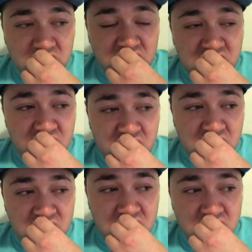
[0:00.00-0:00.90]

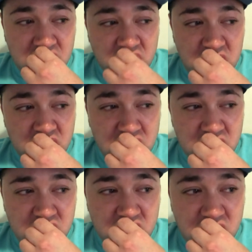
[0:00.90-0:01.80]
And
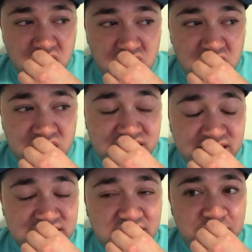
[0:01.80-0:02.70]
it
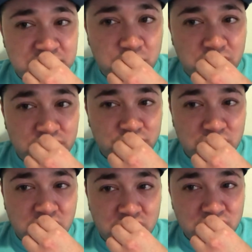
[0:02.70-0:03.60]
takes time to work through a
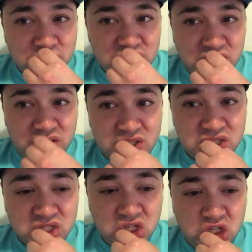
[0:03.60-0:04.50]
lot of those
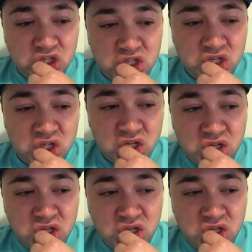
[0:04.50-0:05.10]
things. And